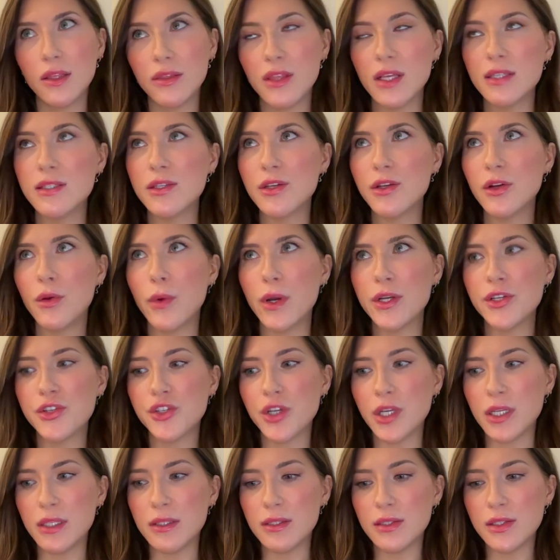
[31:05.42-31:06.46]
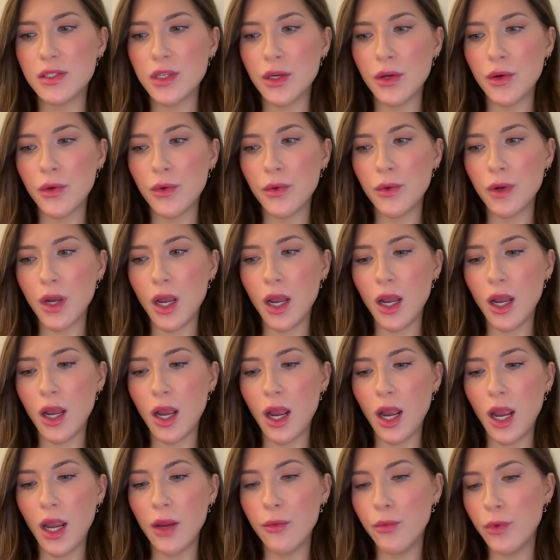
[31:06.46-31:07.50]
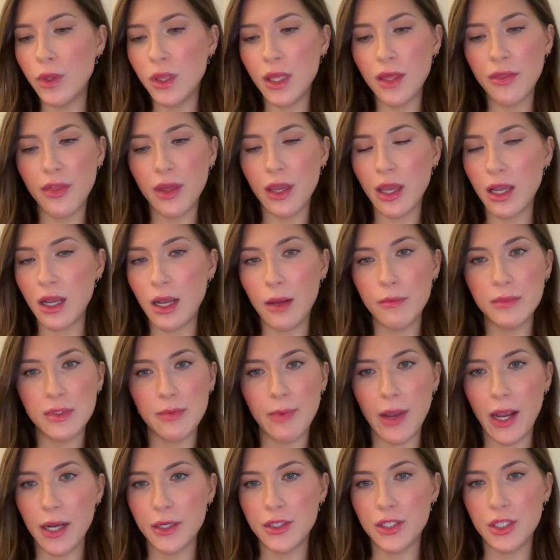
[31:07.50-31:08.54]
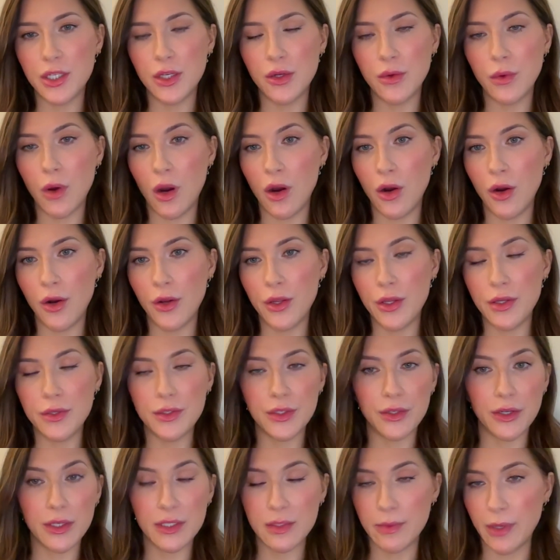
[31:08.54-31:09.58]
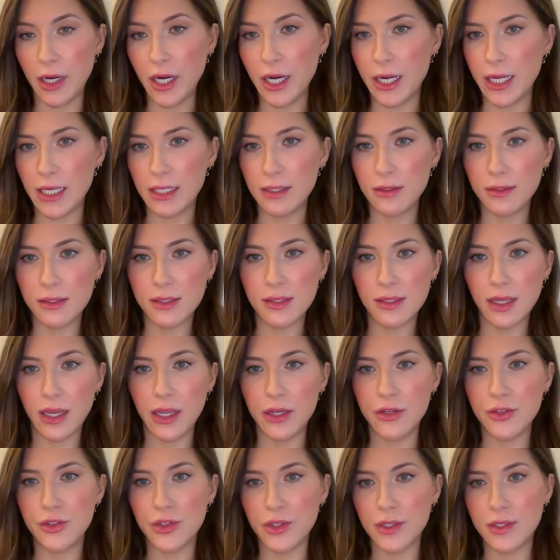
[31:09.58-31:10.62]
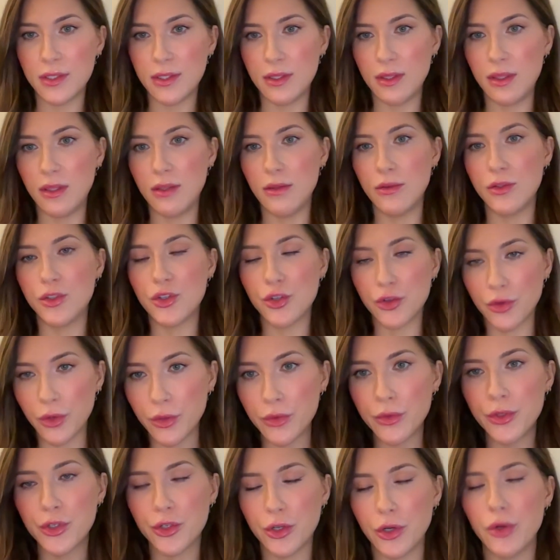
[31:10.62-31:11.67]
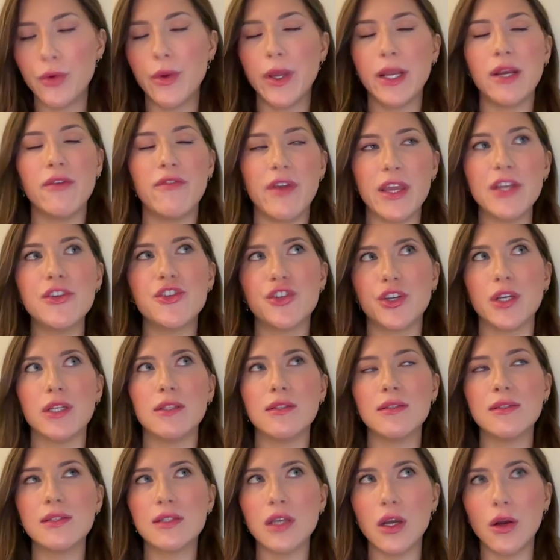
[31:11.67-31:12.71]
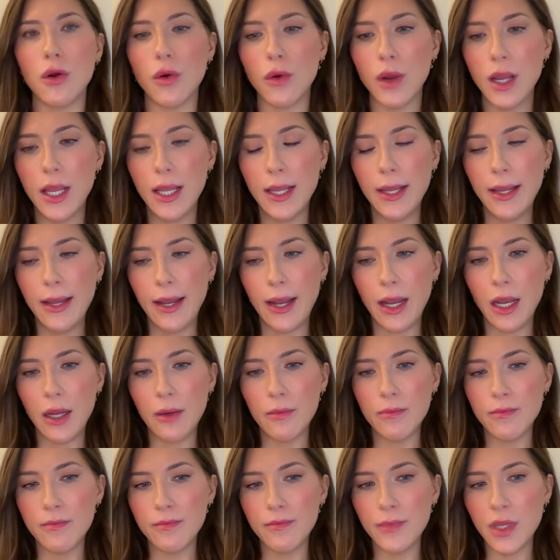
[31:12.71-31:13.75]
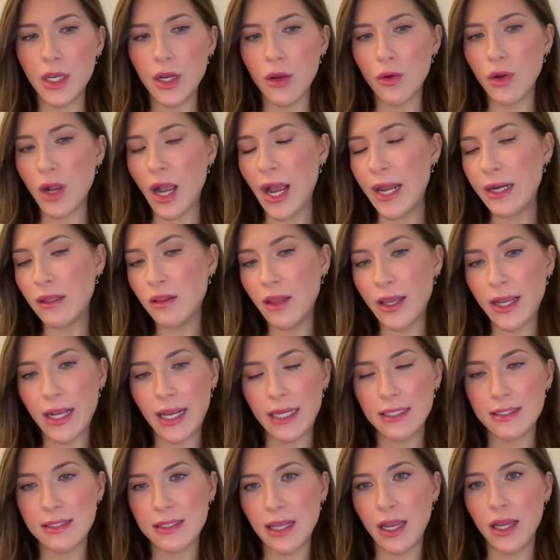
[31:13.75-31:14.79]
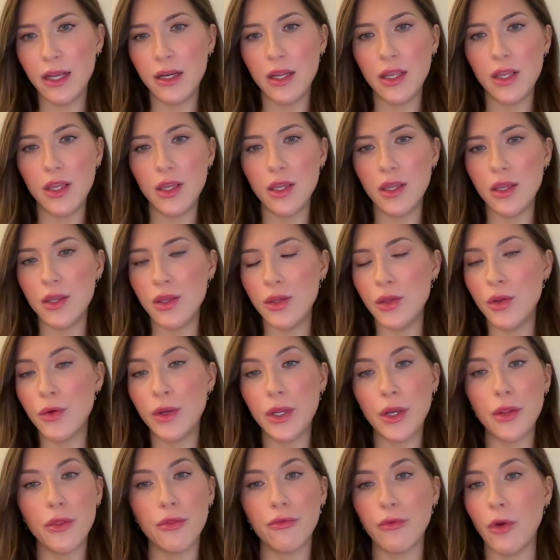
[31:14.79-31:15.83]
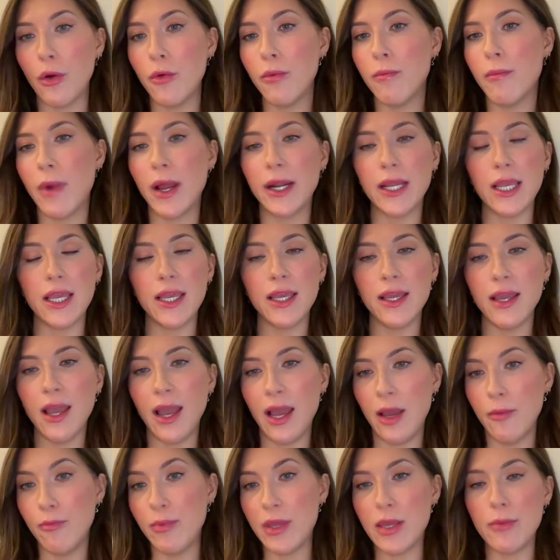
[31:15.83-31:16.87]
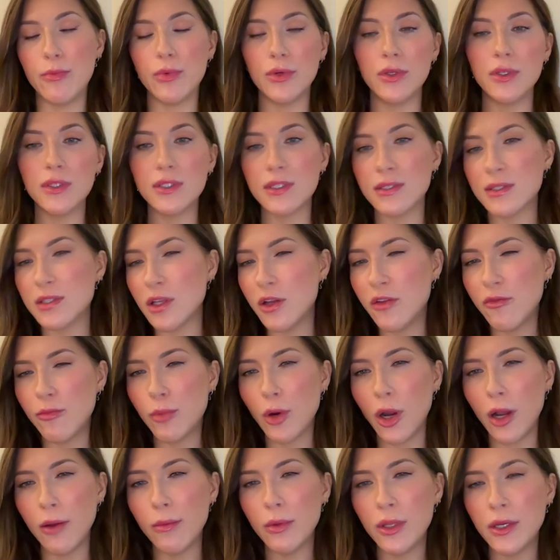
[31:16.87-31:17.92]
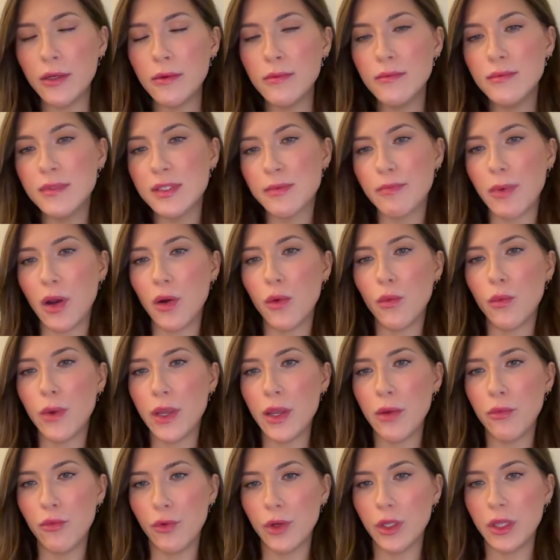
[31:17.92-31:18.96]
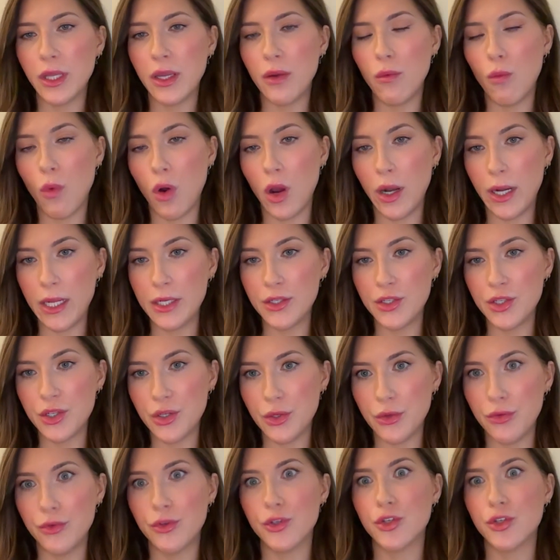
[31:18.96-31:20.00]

That's a good question. So I really think it comes back to our user experience and just true innovation. So, kind of like I said, you can throw money at people to solve problems, but we really wanted to